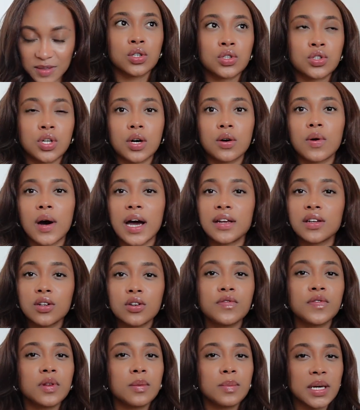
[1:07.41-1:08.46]
So I knew
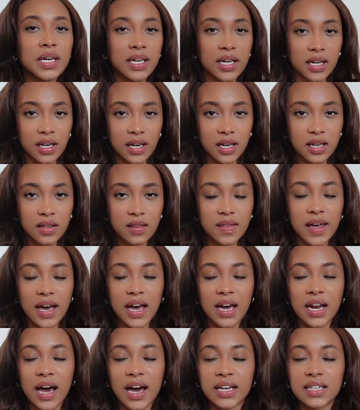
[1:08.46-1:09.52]
from the beginning
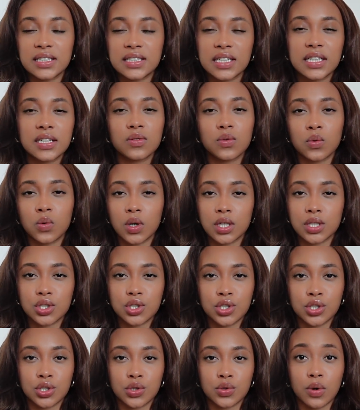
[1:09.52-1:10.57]
that I didn't want
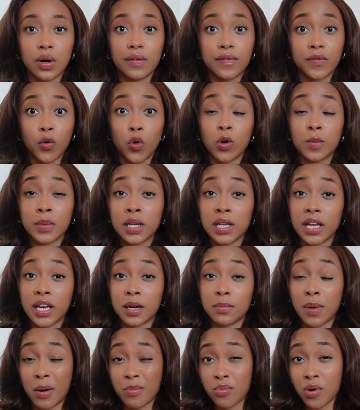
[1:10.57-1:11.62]
to formulate
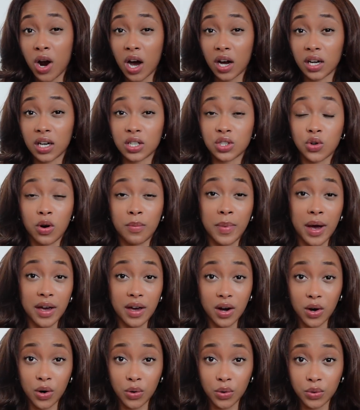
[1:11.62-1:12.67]
my product on my
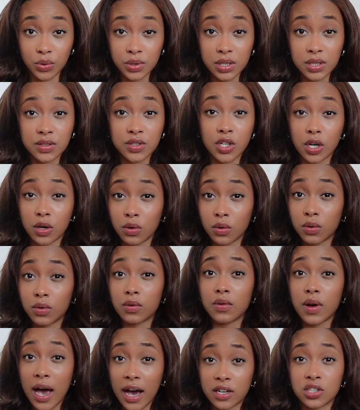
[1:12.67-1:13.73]
own, so
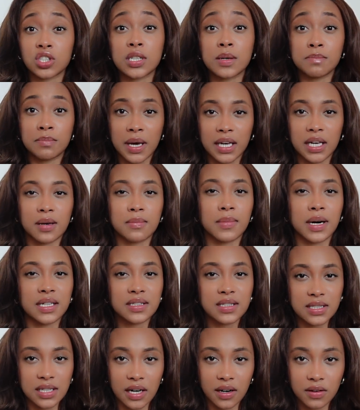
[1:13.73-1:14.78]
actually make it
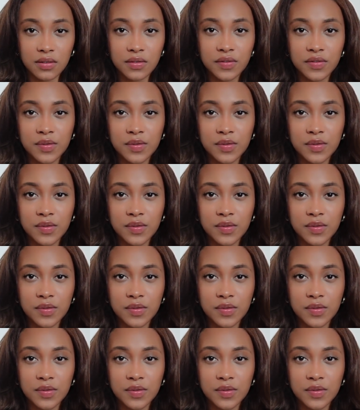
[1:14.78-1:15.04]
myself.